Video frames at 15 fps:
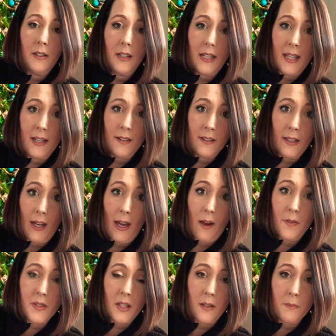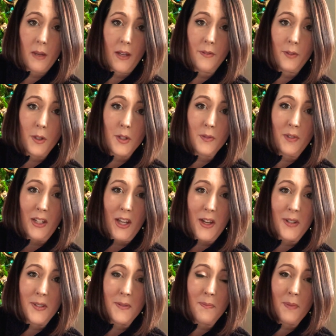any gaffes on my first
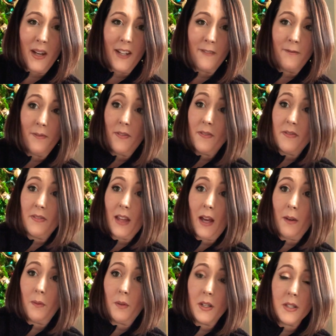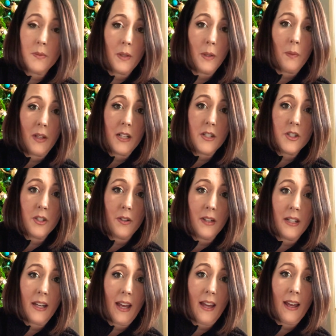video, but that was what I wanted to show
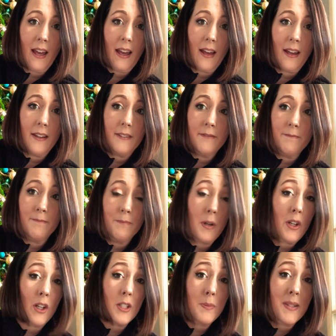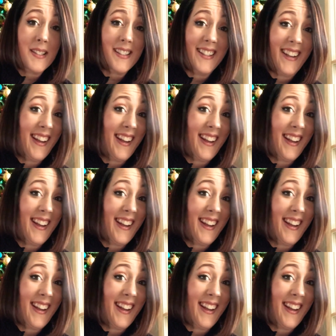you today, and Merry Christmas.